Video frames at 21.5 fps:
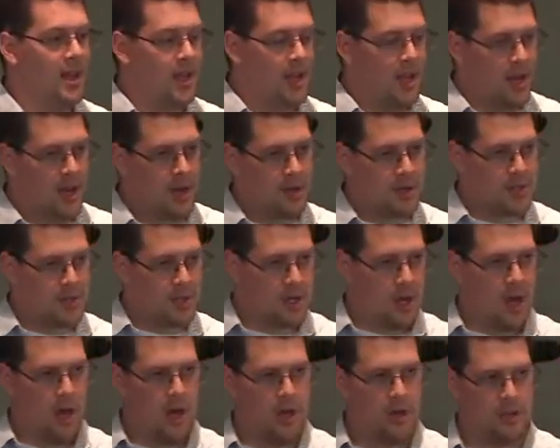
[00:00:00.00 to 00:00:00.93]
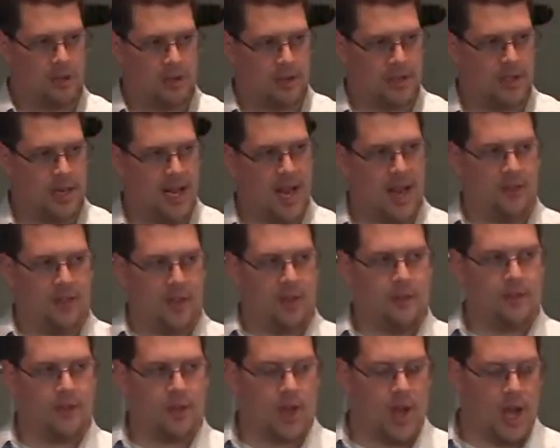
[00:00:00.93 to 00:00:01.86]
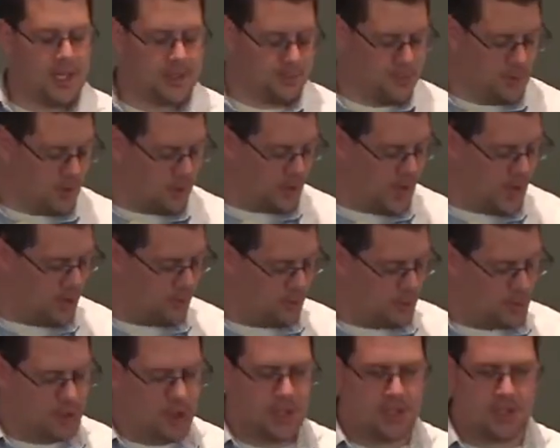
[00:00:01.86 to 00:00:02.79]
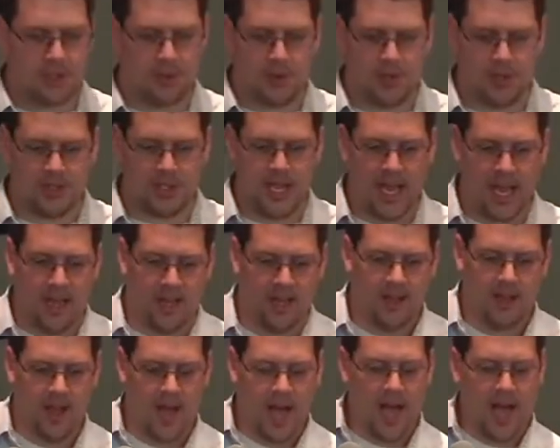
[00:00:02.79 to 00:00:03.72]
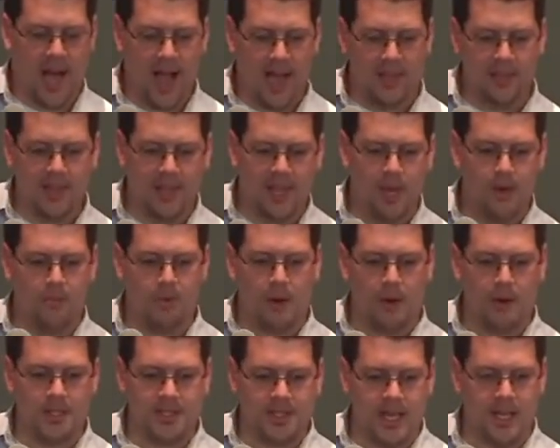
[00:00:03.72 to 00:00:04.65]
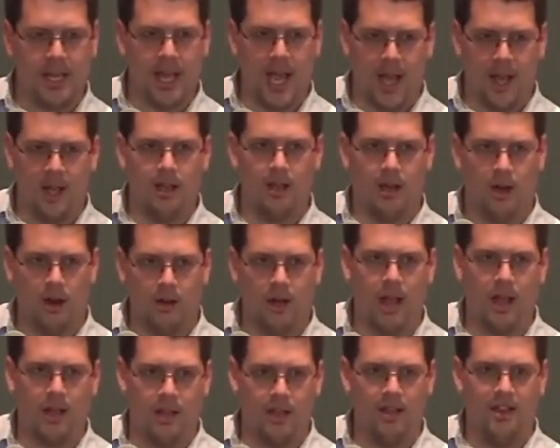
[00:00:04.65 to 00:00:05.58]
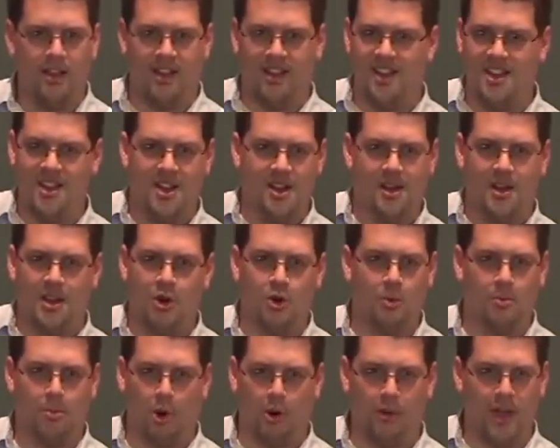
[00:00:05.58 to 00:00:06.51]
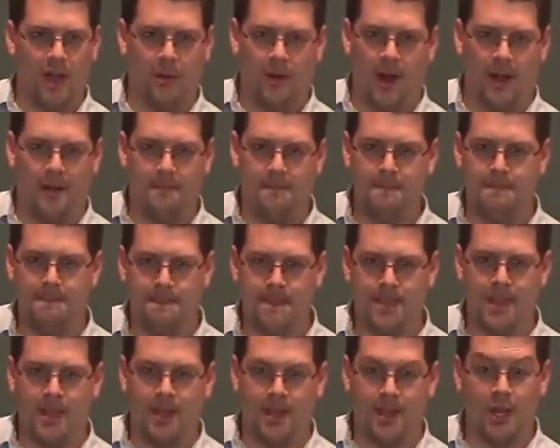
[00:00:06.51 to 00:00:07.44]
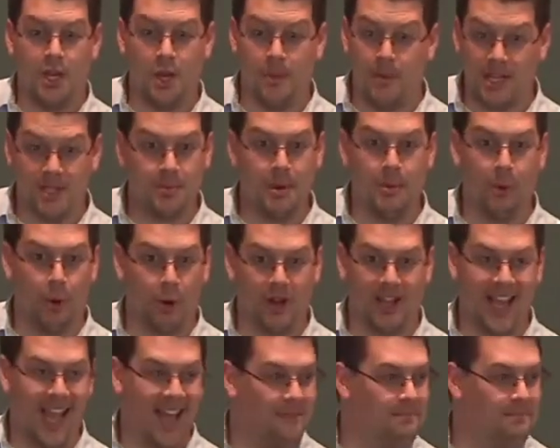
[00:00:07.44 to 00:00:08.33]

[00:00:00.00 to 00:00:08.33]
Here's the call today, I think, of the gospel and what Jesus would say. I think he'd probably say, yeah, okay. You were born that way. You must be born again.